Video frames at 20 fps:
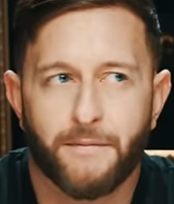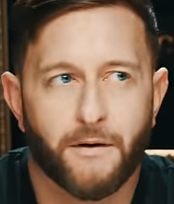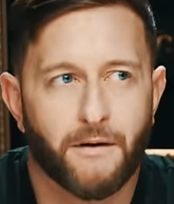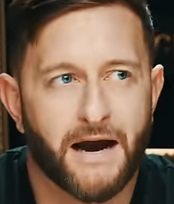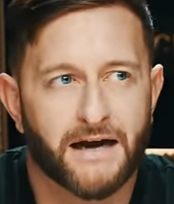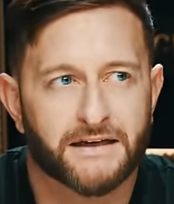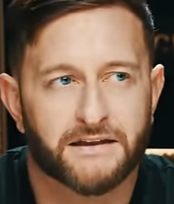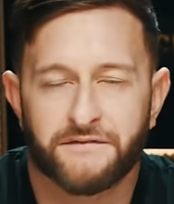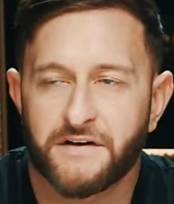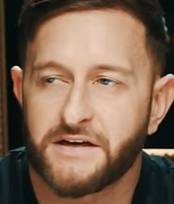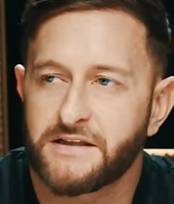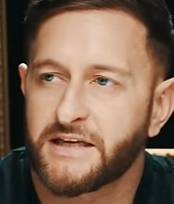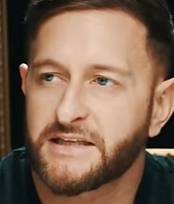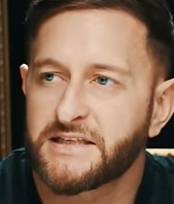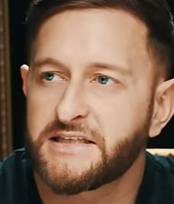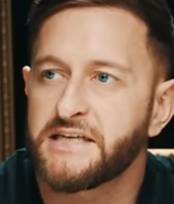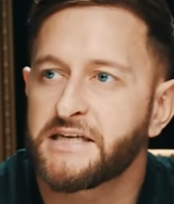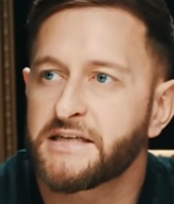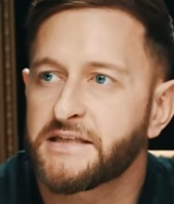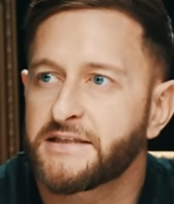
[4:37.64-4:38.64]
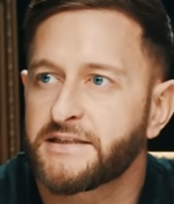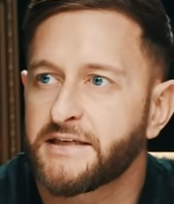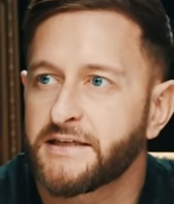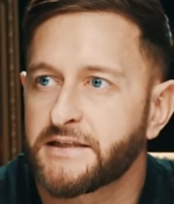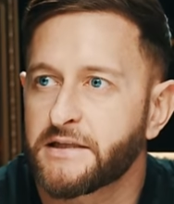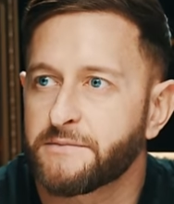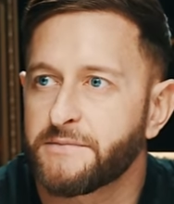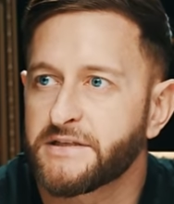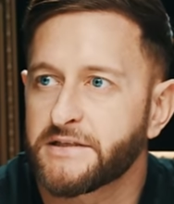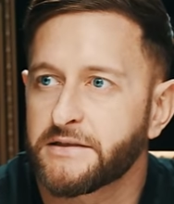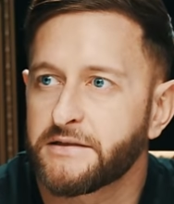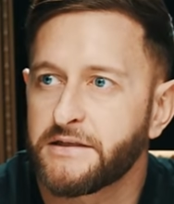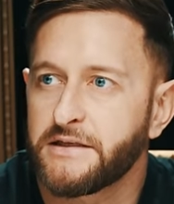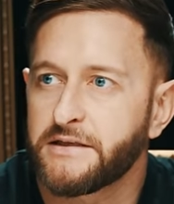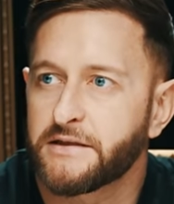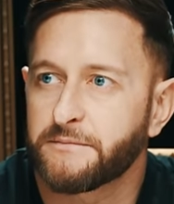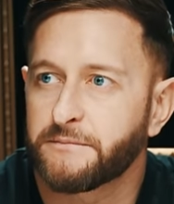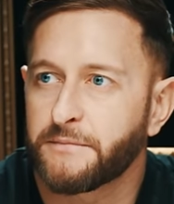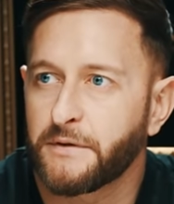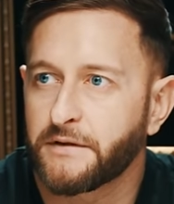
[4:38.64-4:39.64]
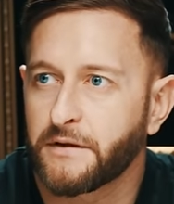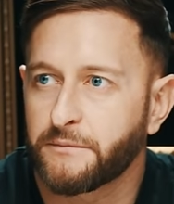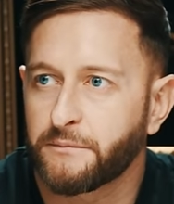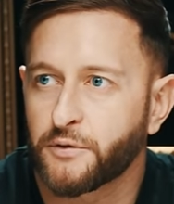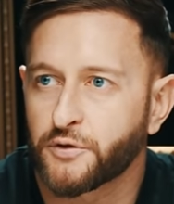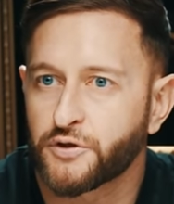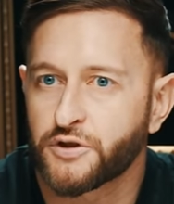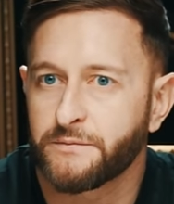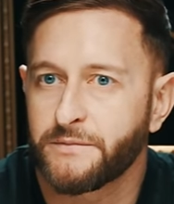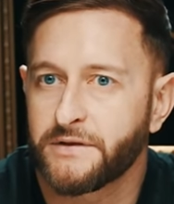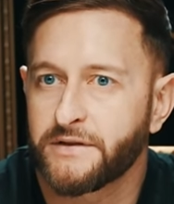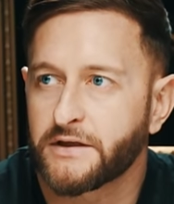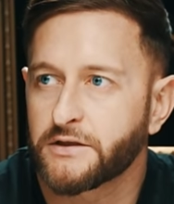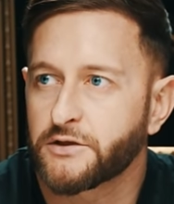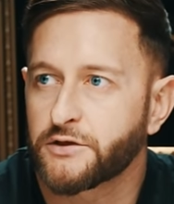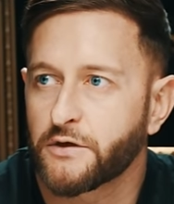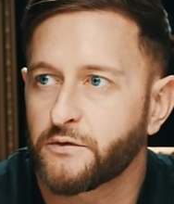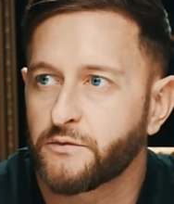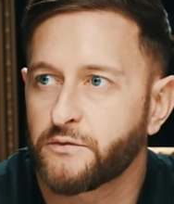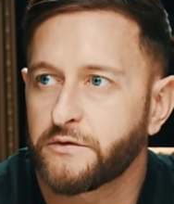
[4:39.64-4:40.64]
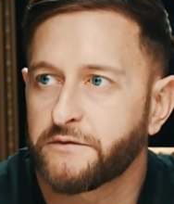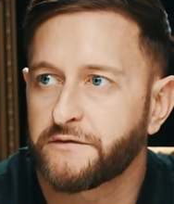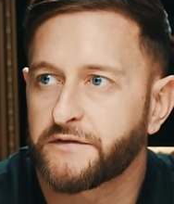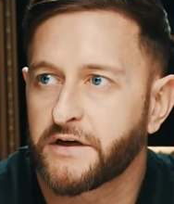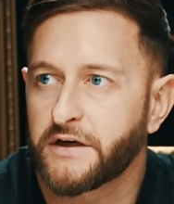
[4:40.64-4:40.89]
about activating that seeking system, isn't there, that puts them in that zone of,